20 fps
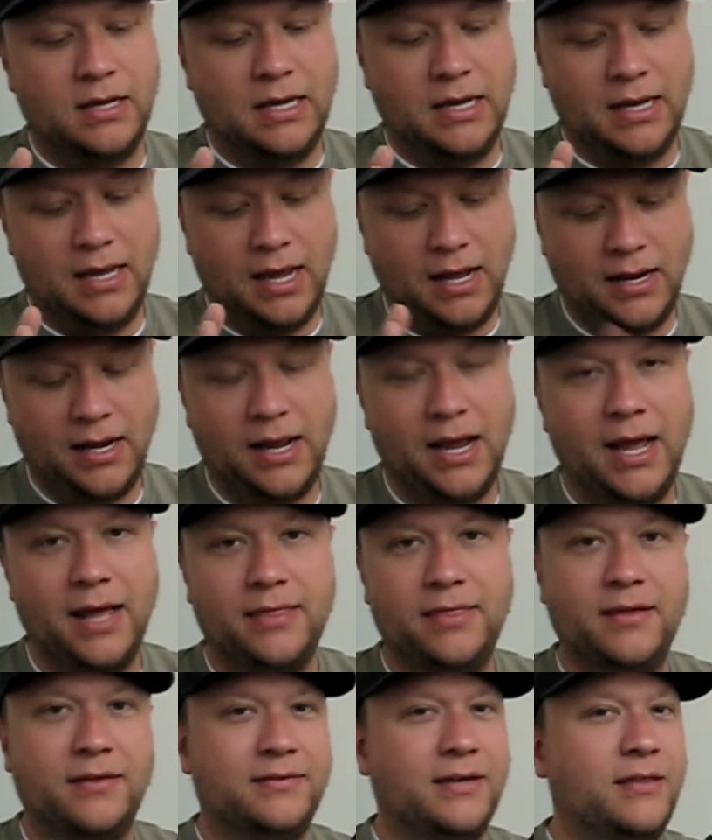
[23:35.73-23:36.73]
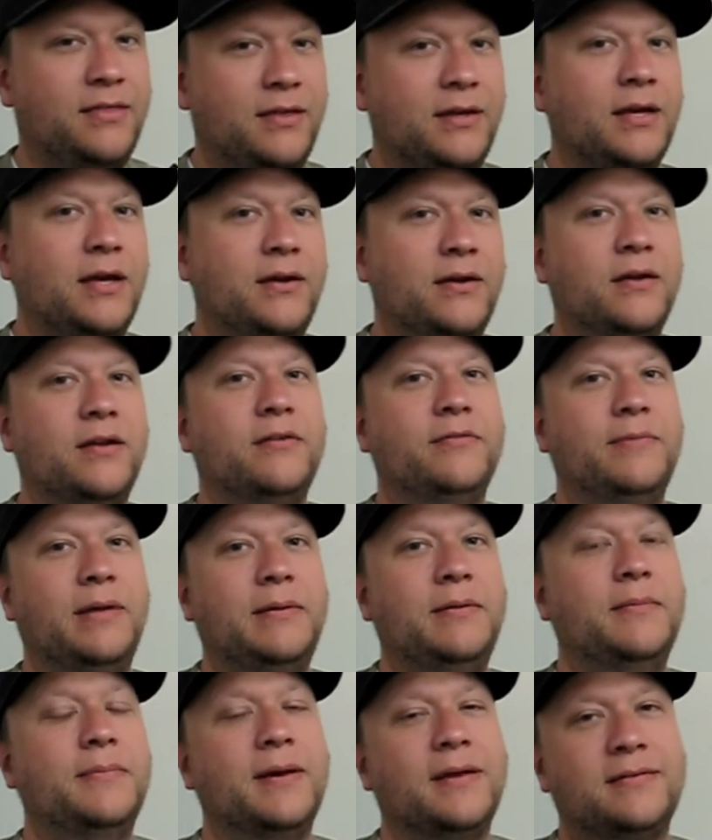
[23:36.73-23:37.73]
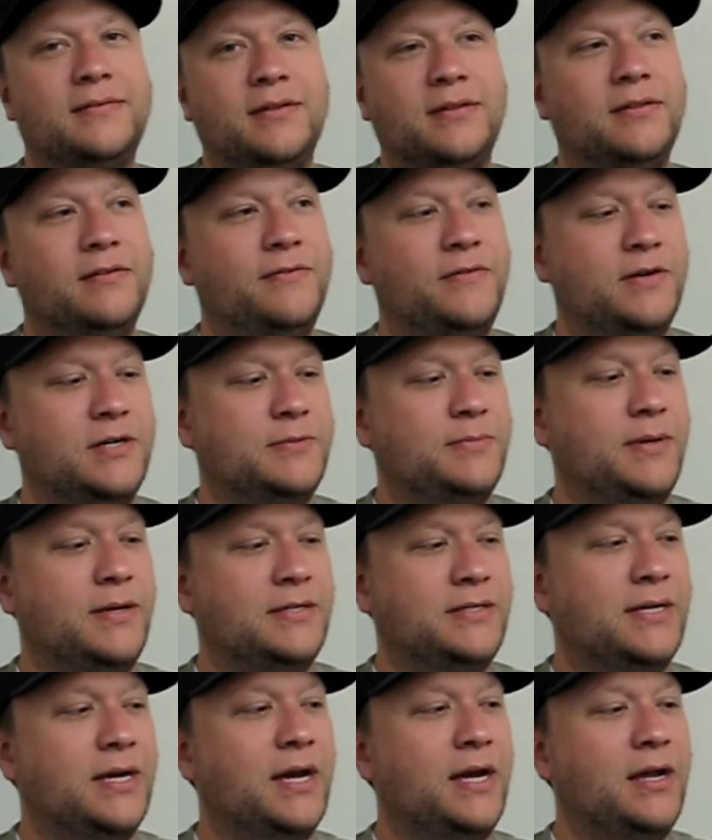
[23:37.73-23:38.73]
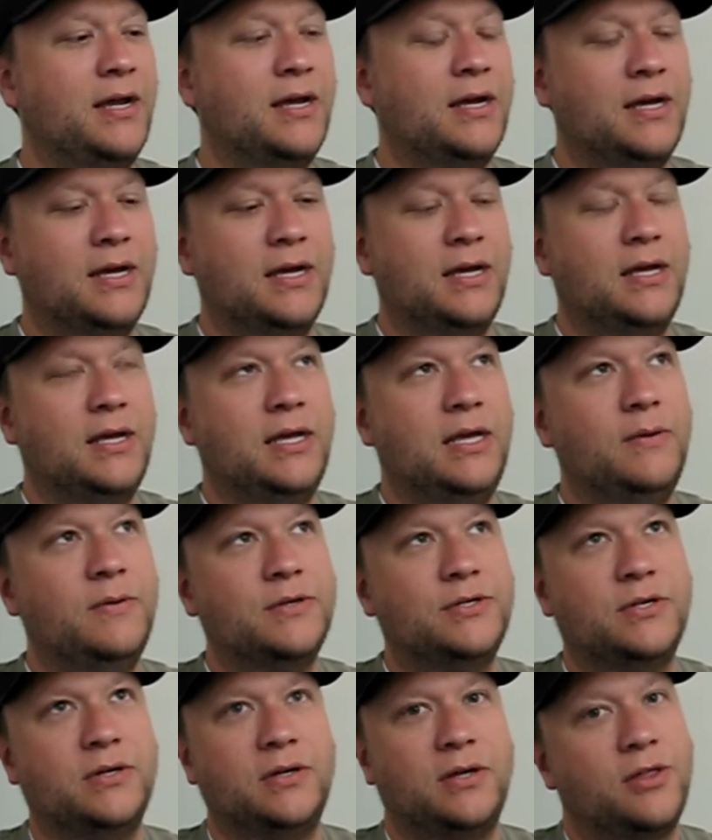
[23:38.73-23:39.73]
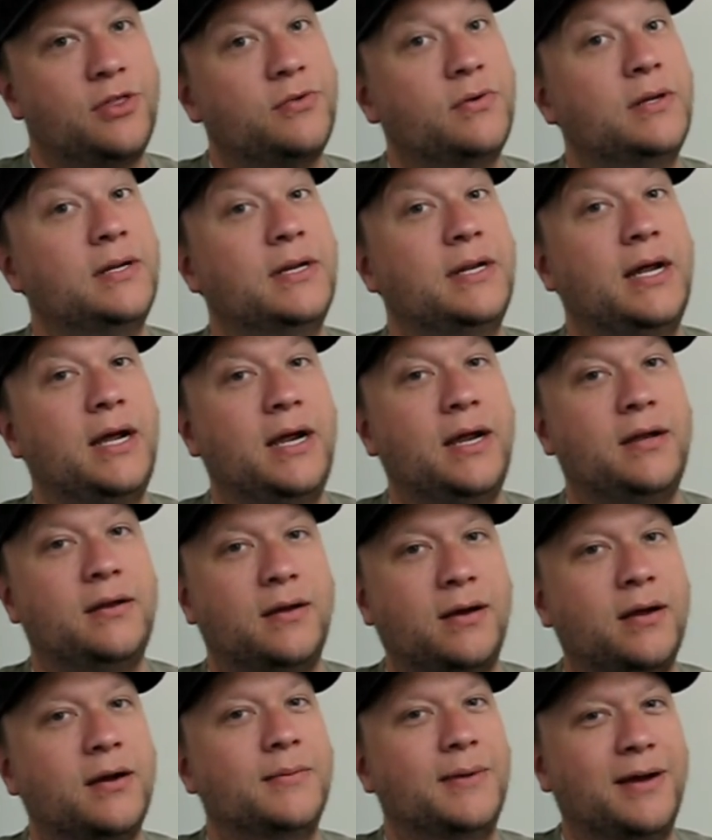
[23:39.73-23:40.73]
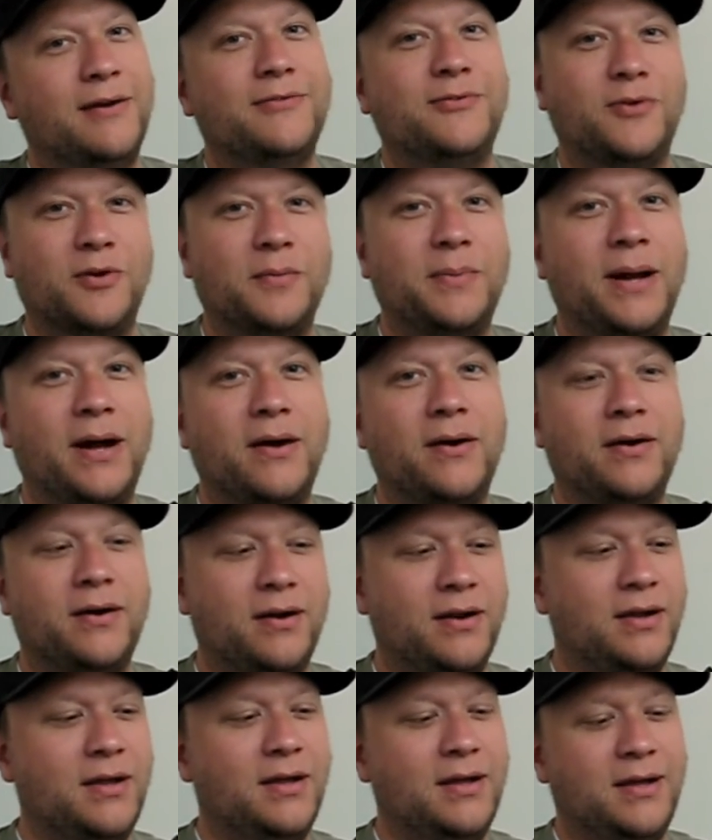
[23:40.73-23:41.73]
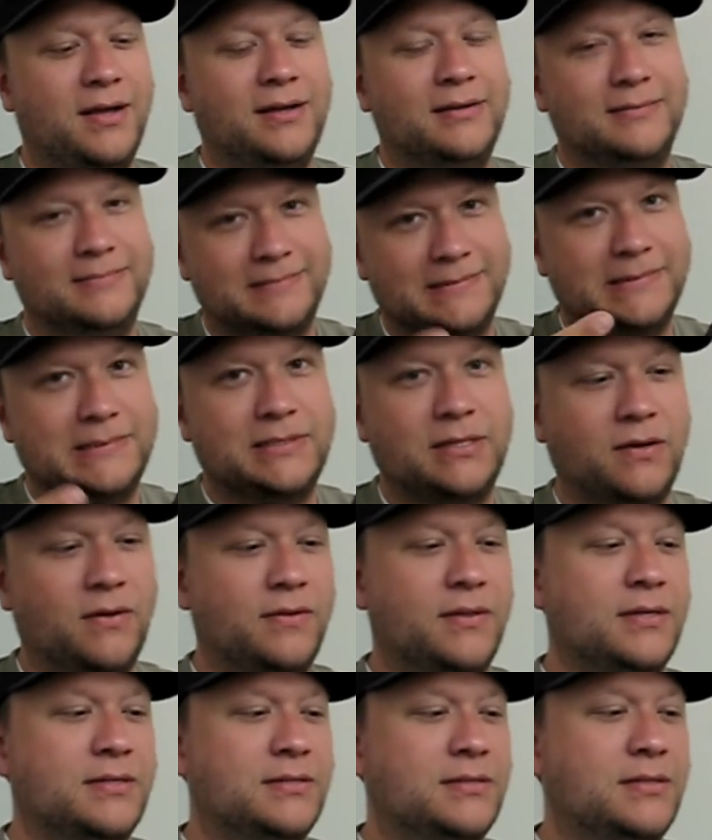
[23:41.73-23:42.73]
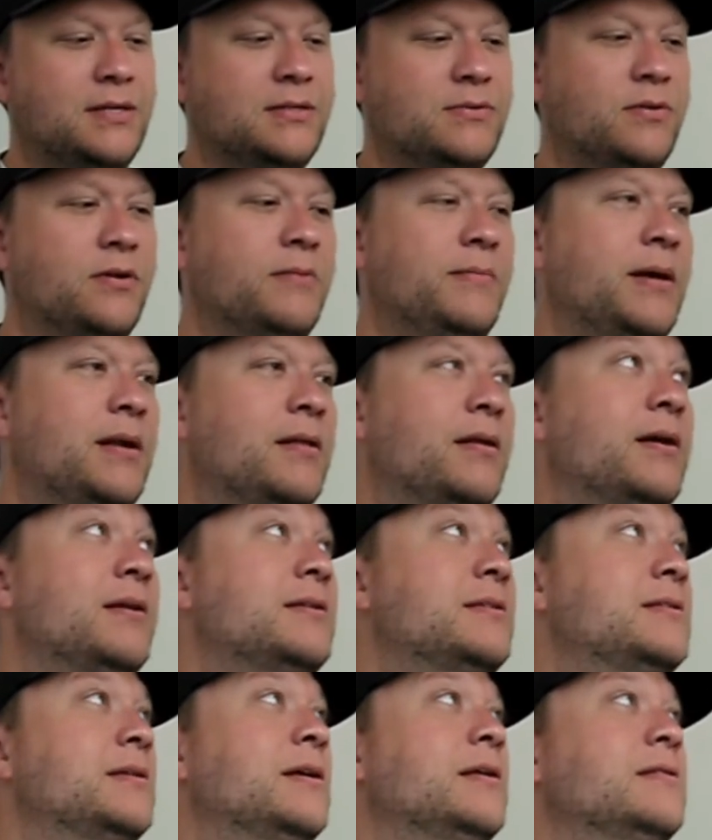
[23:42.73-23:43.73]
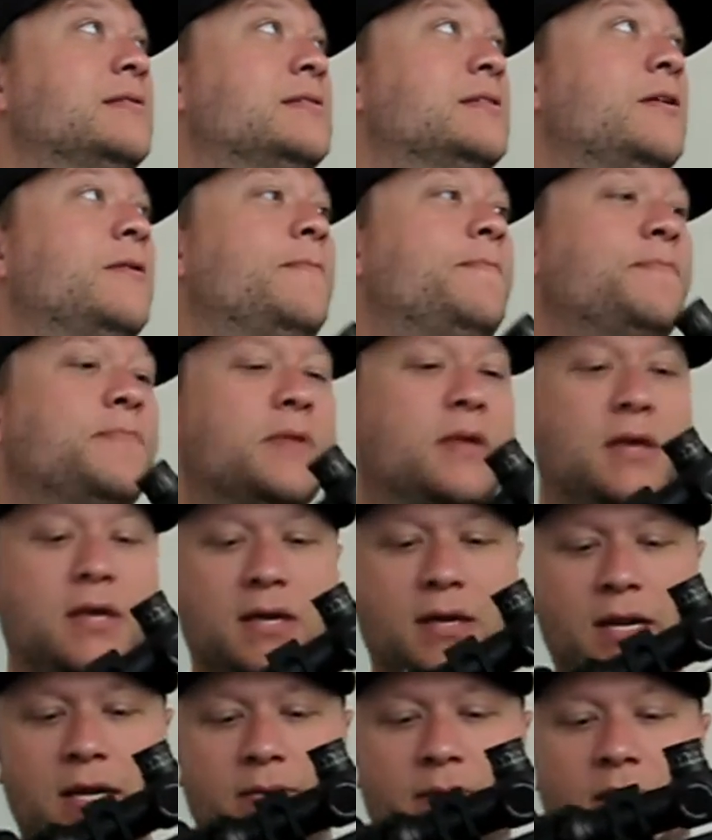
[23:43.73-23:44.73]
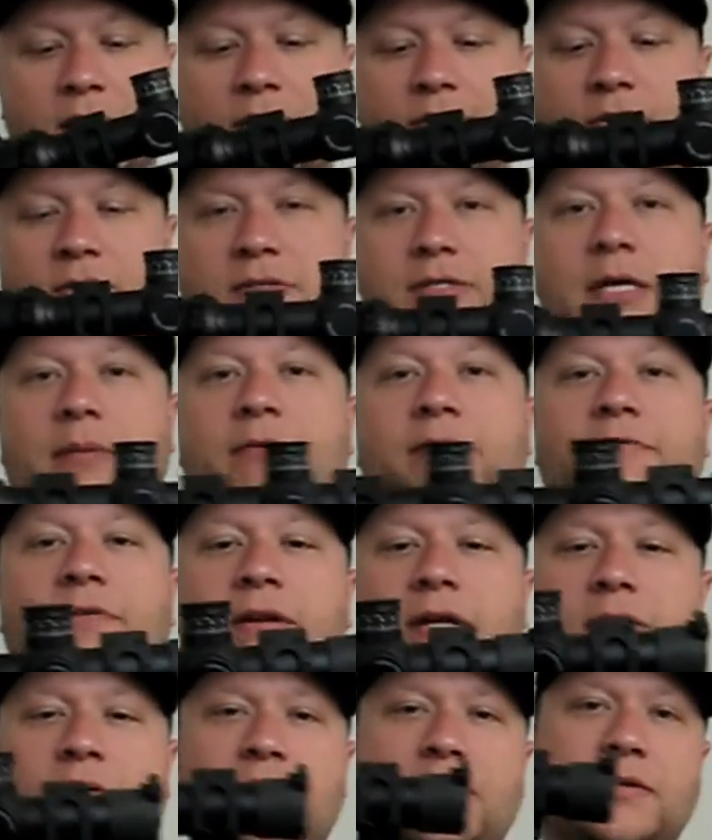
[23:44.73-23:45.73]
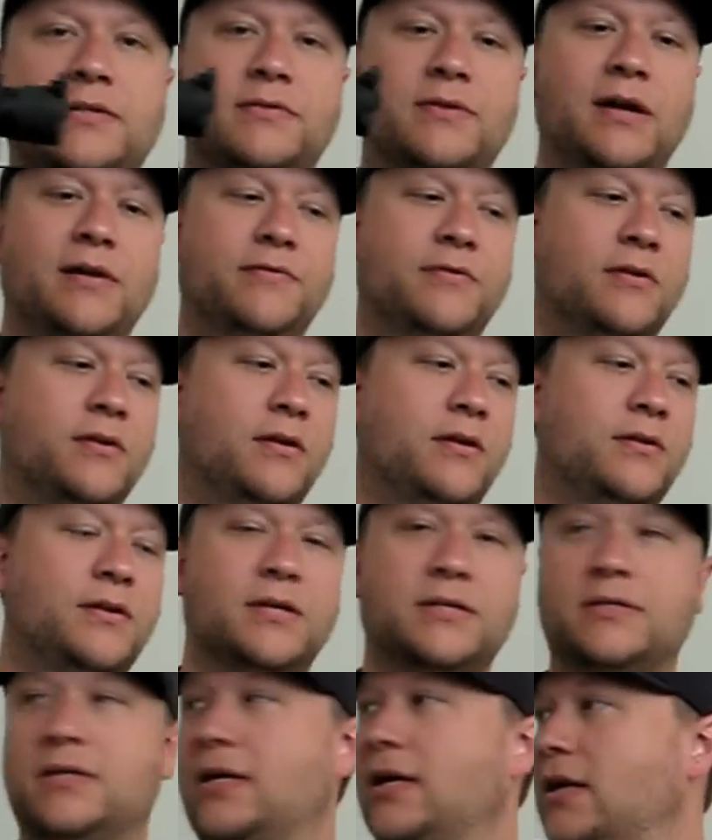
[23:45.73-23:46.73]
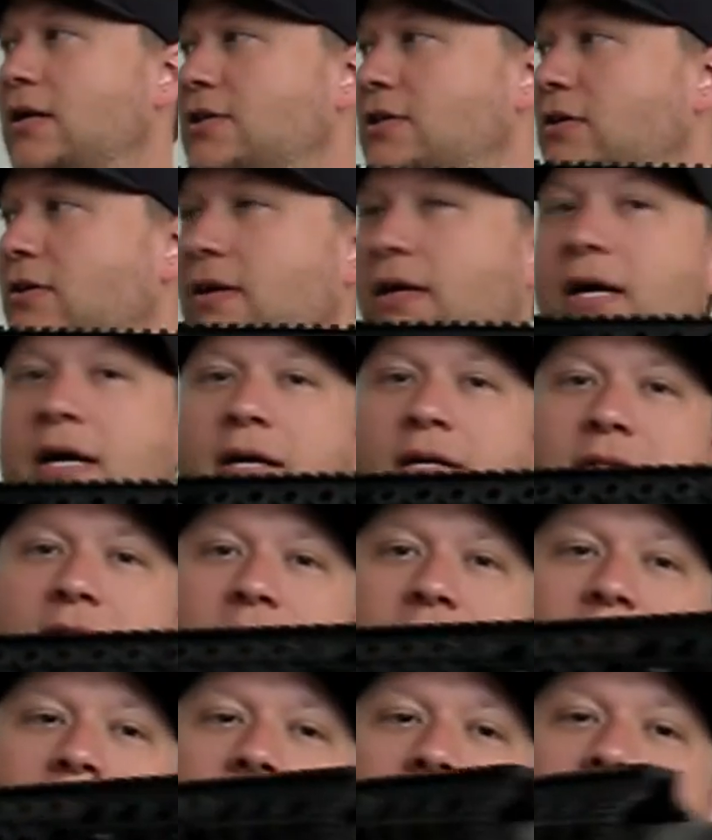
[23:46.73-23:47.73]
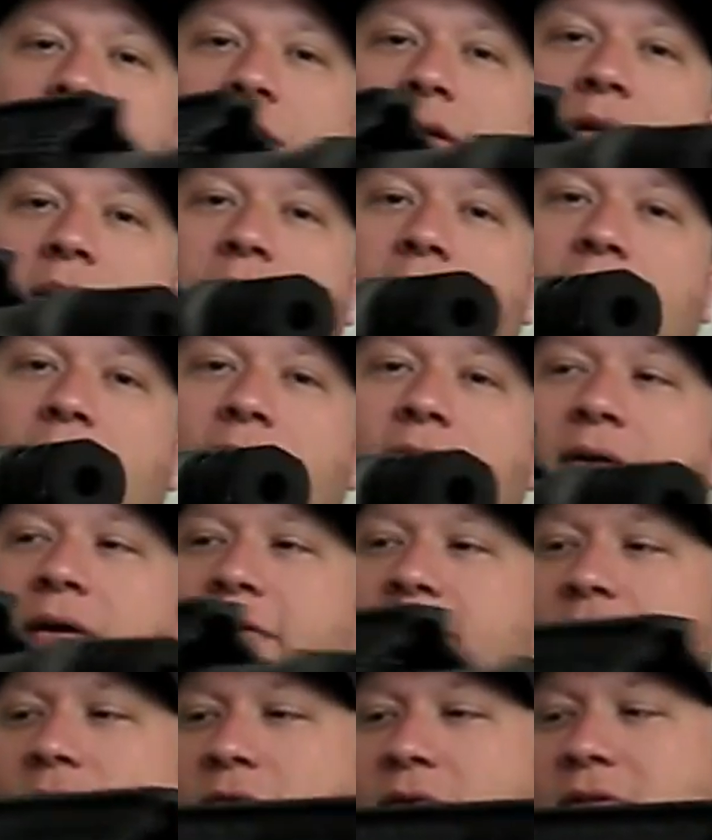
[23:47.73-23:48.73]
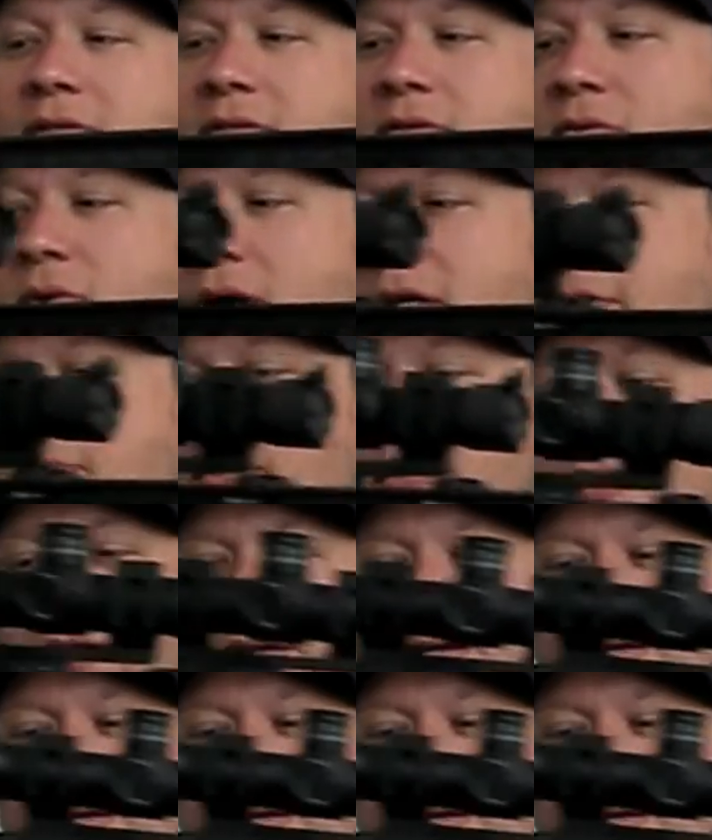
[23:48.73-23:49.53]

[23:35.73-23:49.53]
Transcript: had I had this, I think I could have maybe bested the first place guy. He was shooting a 3 to 9 on about 4 power, so this would have made a lot of sense. So anyway, I'll do a separate video with this rifle just to kind of show you guys and give you guys more reason to watch me.